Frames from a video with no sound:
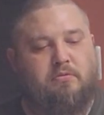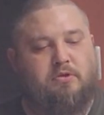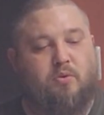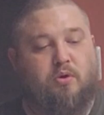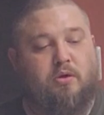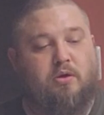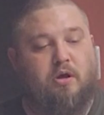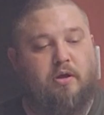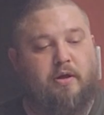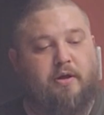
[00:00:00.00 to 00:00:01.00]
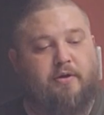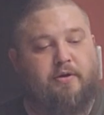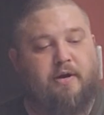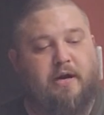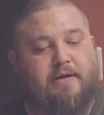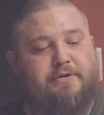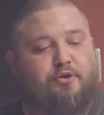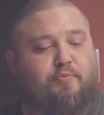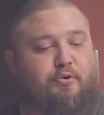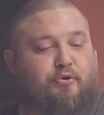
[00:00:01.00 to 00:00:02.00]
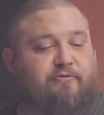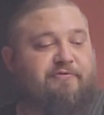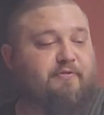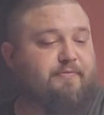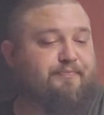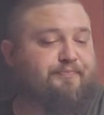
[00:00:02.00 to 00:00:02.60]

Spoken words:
So we're going to call it 192 proof.